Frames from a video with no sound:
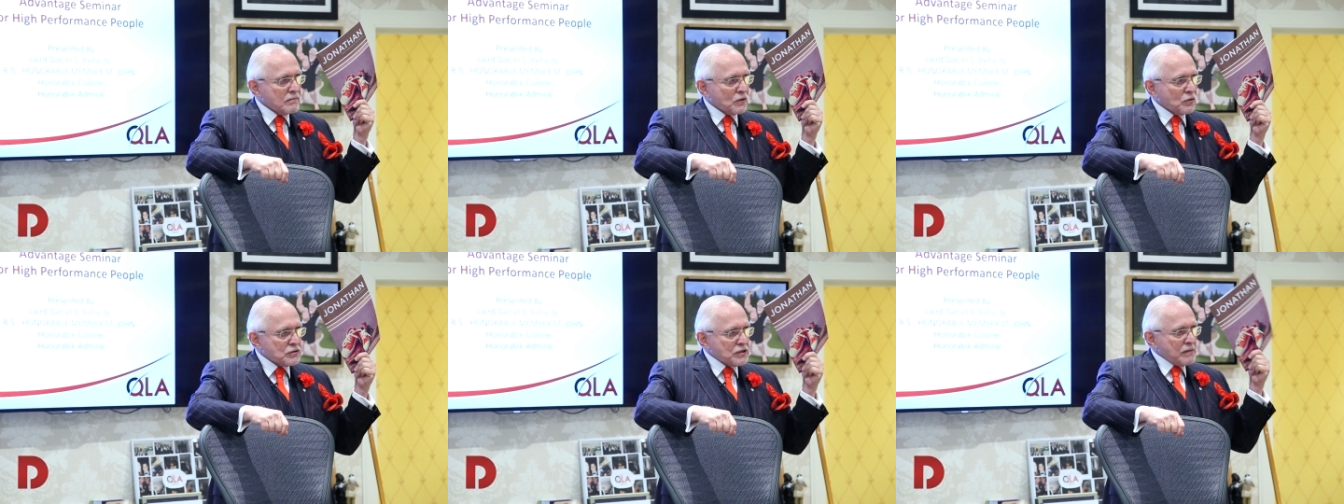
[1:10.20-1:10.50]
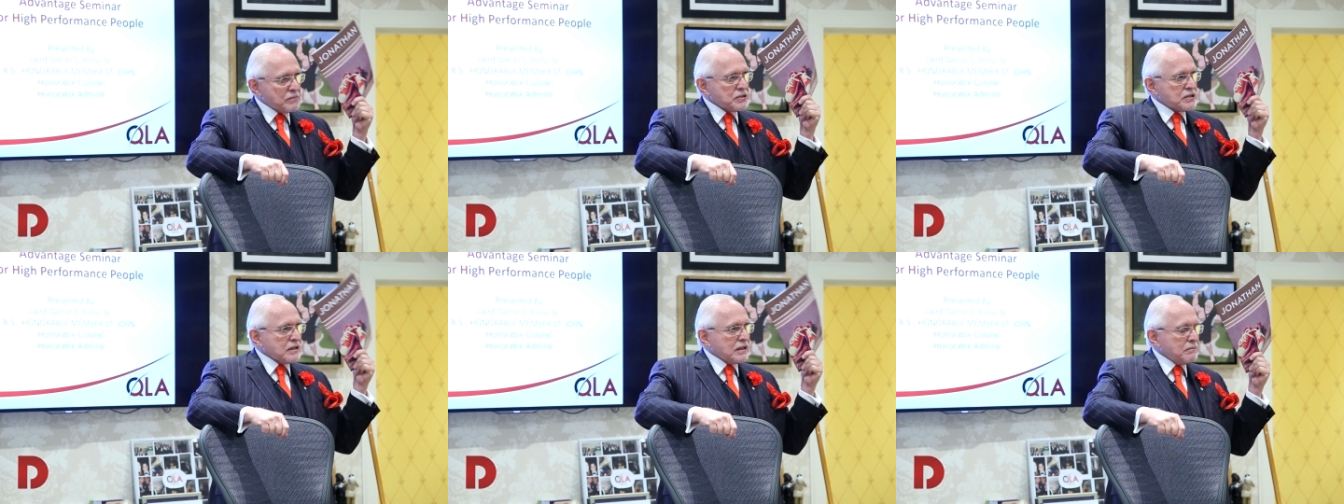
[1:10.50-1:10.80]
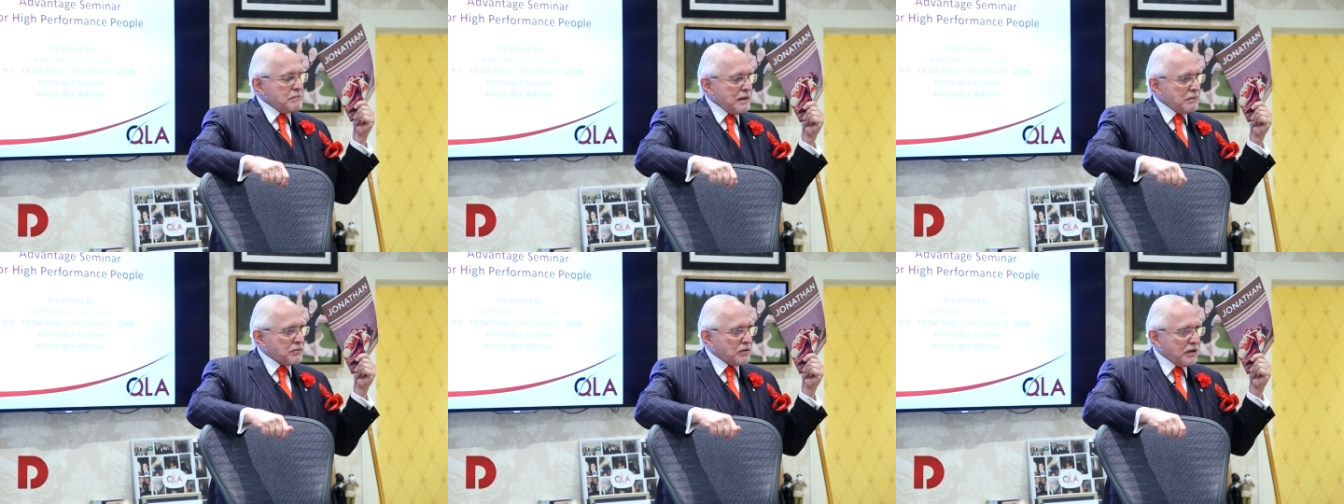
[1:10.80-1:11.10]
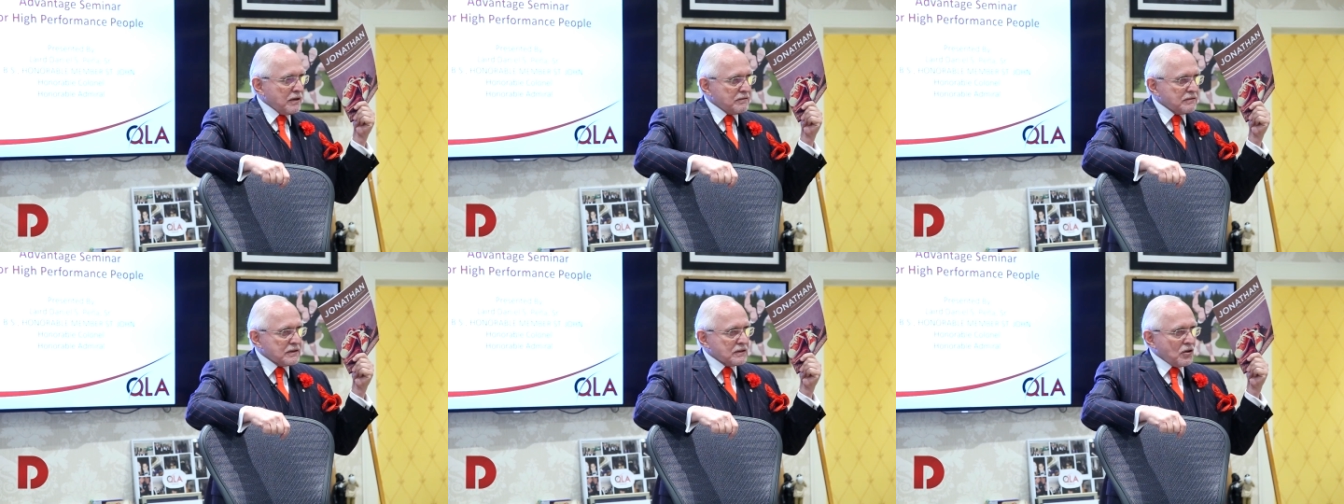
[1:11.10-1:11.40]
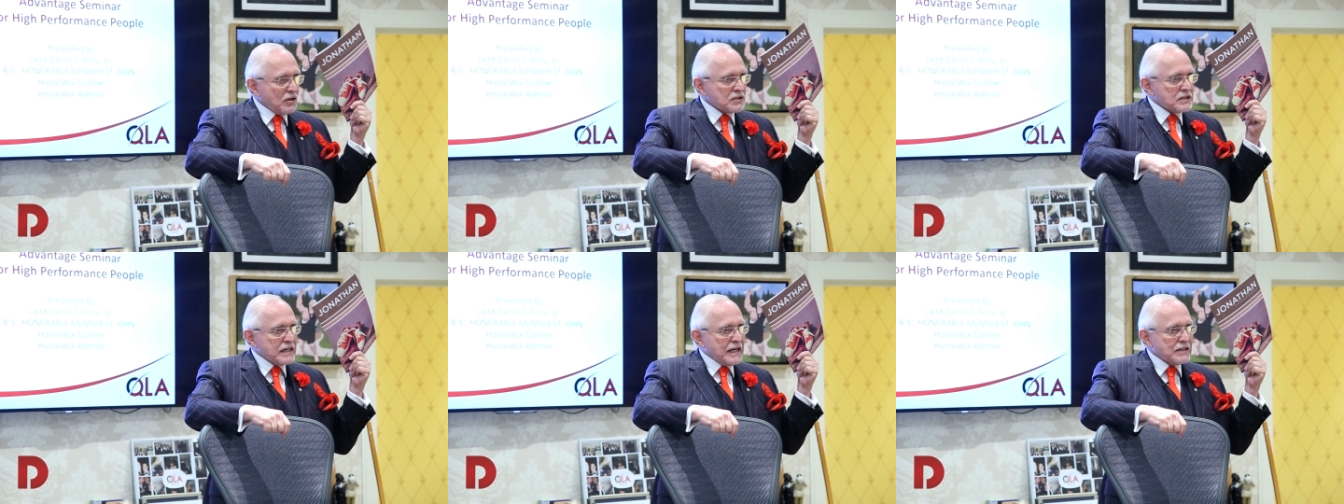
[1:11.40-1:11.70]
which I'm still a member of in
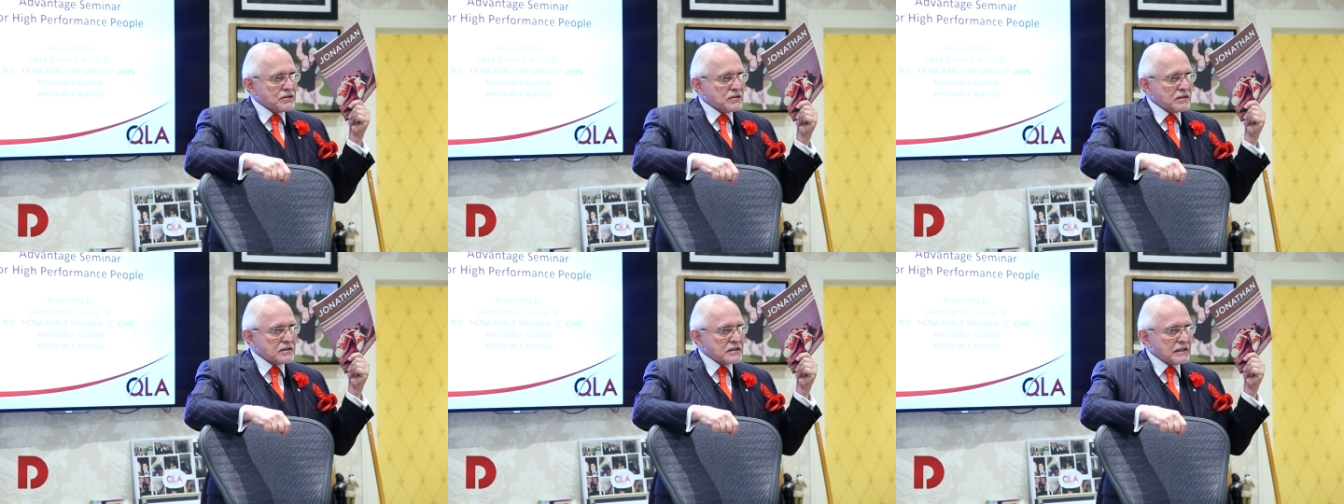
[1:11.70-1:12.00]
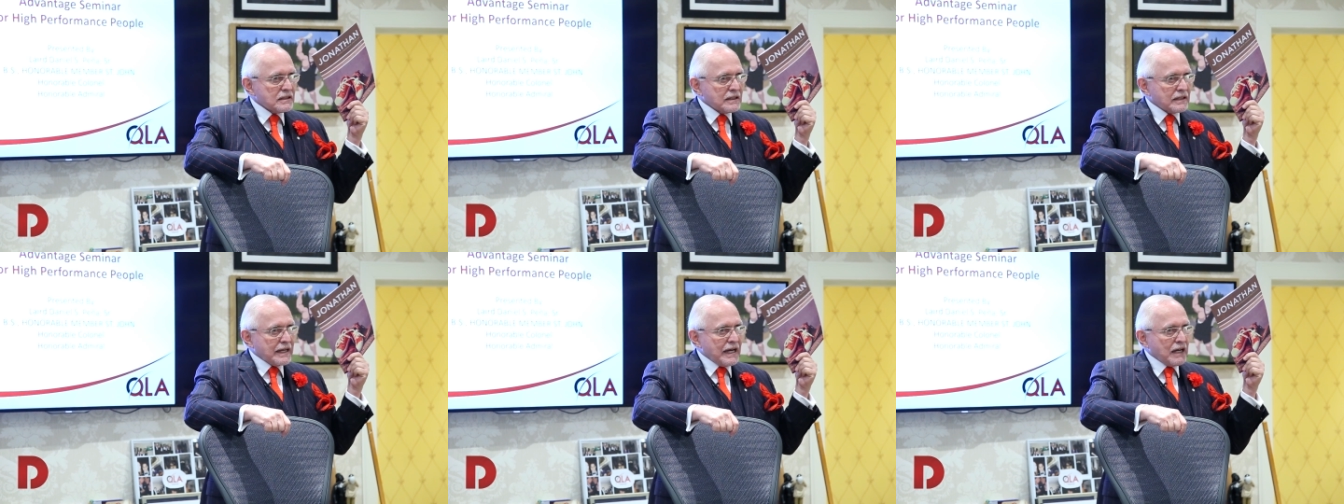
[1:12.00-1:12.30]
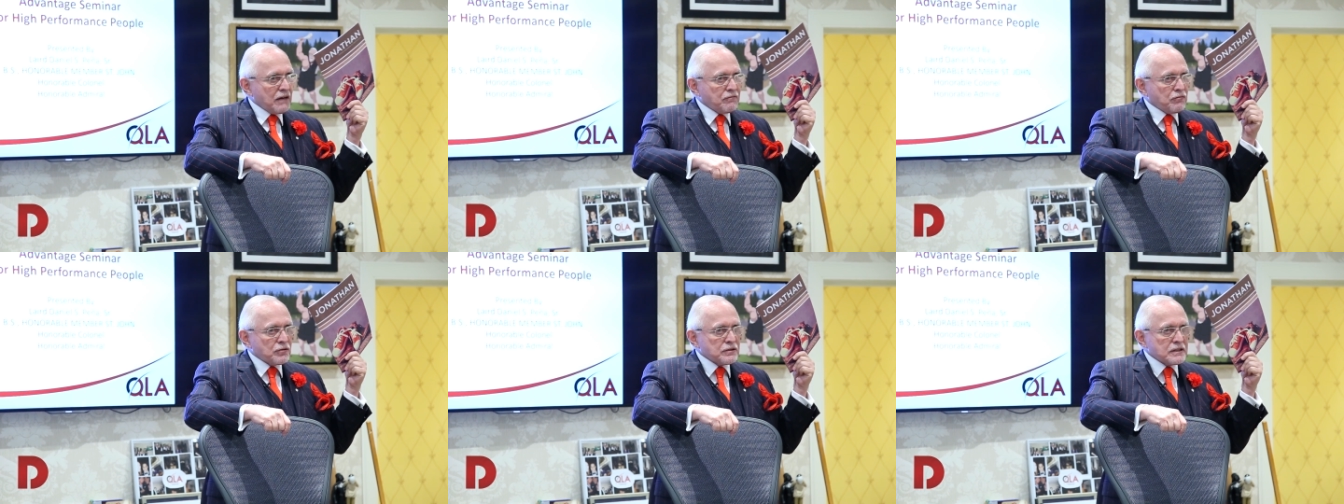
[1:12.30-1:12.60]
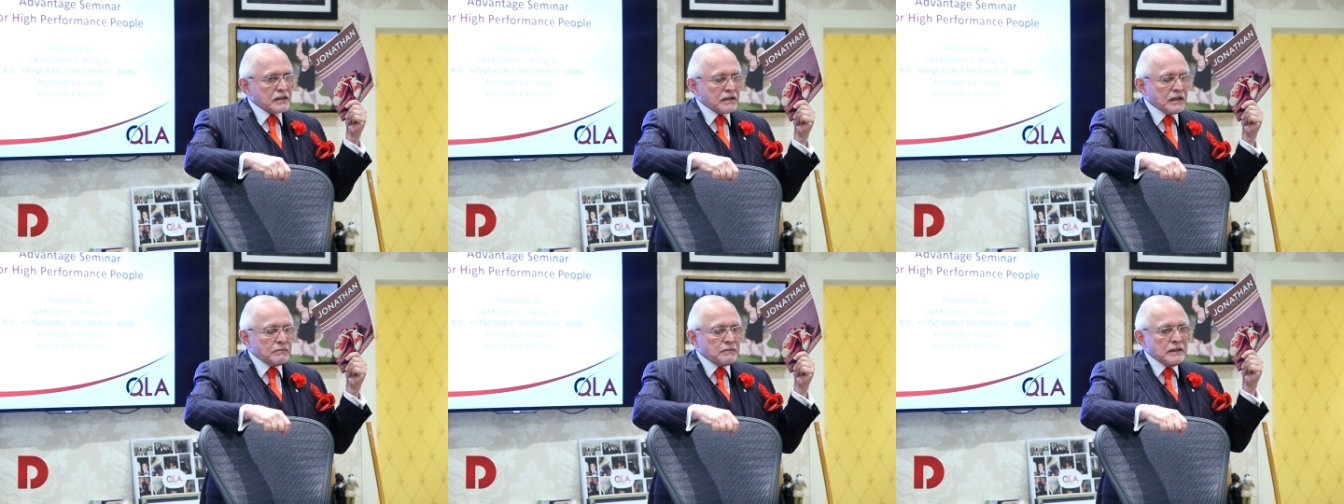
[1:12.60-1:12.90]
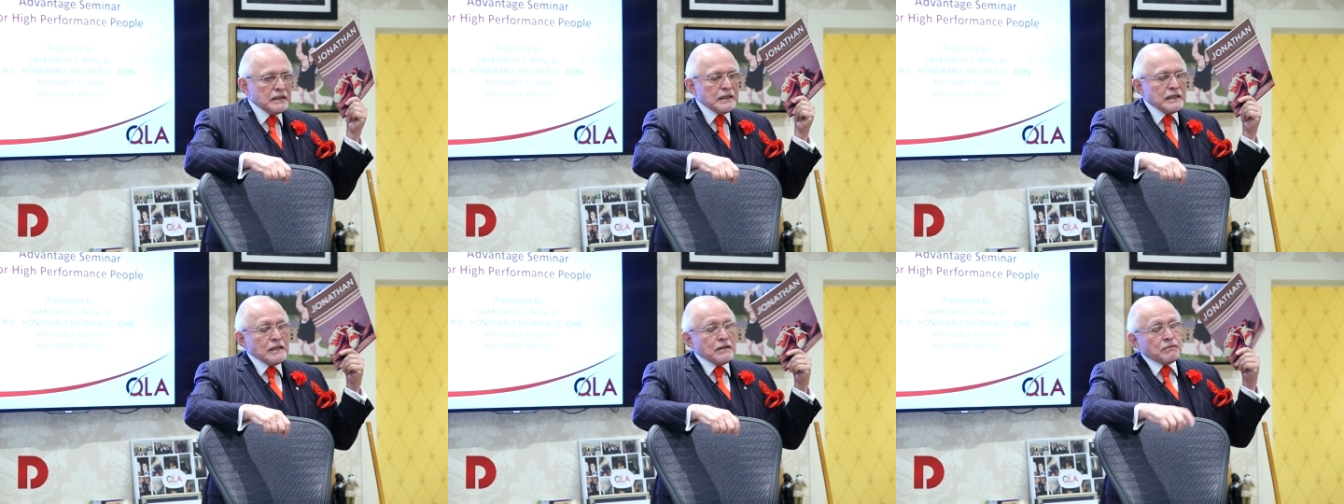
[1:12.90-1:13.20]
Los Angeles, the California Club,